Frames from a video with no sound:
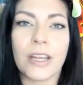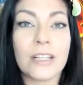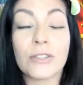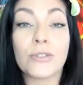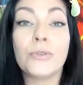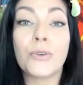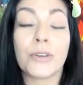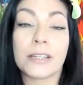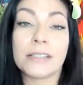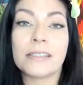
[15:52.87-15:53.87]
And it's so
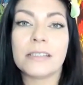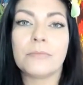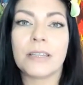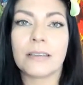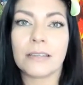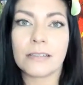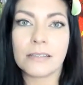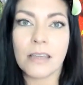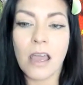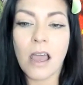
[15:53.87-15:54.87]
crazy because